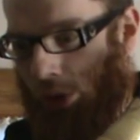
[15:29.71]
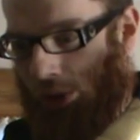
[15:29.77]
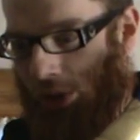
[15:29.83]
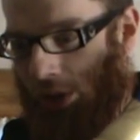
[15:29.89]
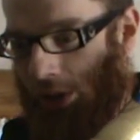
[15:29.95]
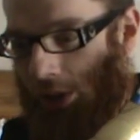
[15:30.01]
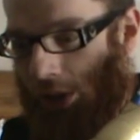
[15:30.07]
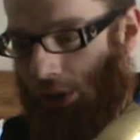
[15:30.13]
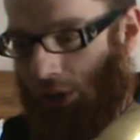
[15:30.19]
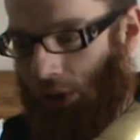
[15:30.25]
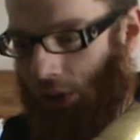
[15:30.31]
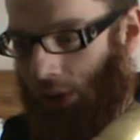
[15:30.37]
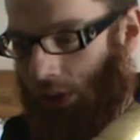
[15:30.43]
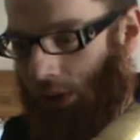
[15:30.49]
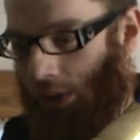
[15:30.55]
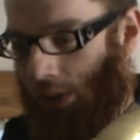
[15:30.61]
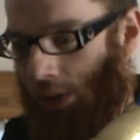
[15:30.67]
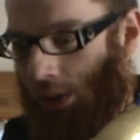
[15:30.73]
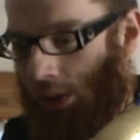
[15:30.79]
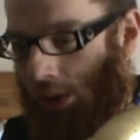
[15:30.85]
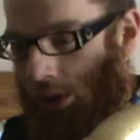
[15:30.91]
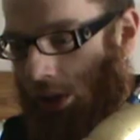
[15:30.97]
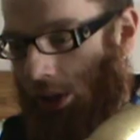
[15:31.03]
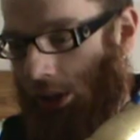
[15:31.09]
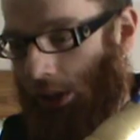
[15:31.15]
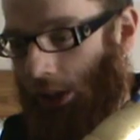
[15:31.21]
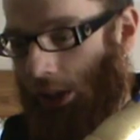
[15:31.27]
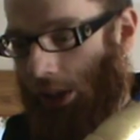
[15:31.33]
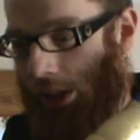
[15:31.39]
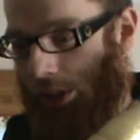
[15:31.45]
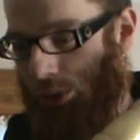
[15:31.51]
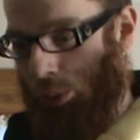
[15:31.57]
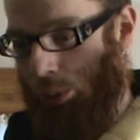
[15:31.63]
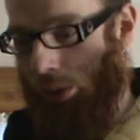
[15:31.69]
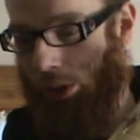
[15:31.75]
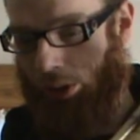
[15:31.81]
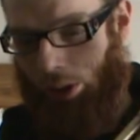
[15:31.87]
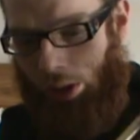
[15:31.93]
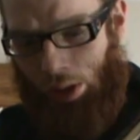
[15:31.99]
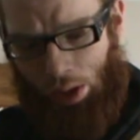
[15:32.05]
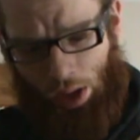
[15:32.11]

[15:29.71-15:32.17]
condition. It needed less work.